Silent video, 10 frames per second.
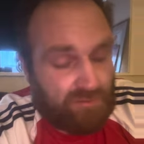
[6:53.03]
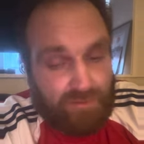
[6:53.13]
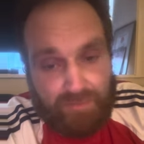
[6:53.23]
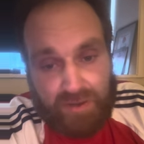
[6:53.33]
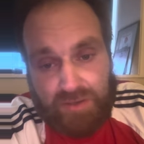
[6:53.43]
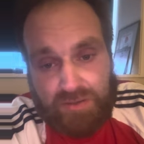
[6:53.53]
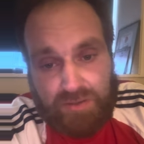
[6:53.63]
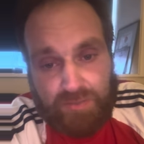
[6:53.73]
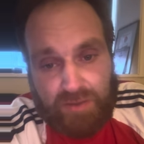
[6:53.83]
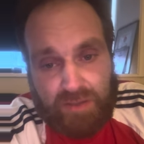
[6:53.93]
manager
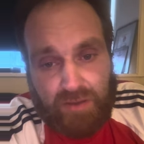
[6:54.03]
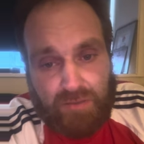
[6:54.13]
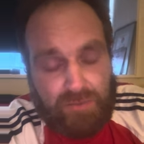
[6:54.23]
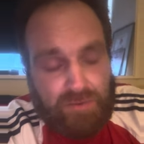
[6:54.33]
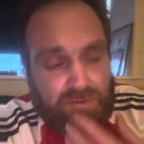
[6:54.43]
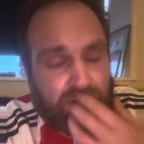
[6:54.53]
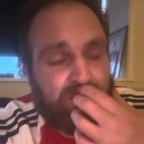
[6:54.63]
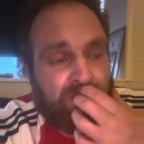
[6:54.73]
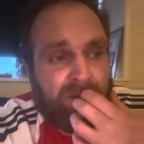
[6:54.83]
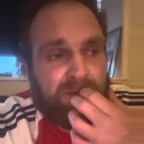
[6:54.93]
Mikel to,
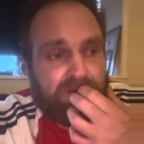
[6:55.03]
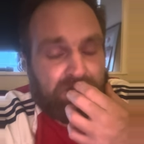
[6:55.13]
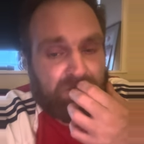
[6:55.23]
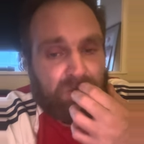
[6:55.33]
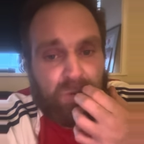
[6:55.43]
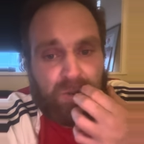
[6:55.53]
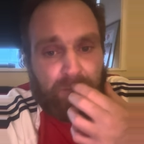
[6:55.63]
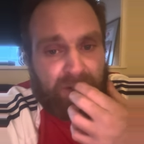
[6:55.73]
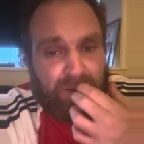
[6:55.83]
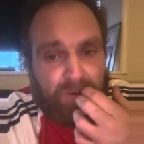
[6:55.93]
to talk
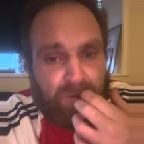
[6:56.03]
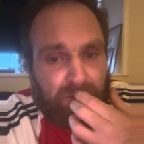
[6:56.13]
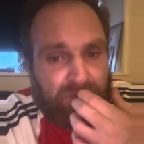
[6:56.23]
about